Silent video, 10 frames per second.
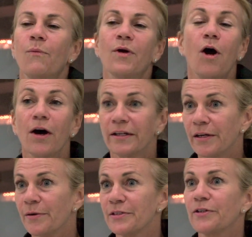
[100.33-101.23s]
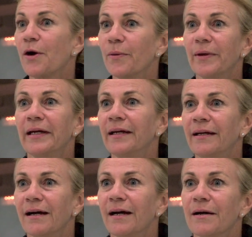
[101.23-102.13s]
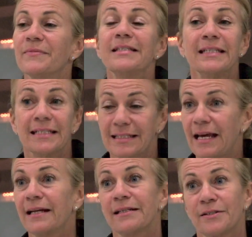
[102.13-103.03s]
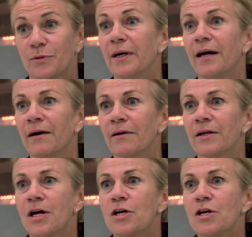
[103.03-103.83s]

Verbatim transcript: where audio is going, um, the set as well.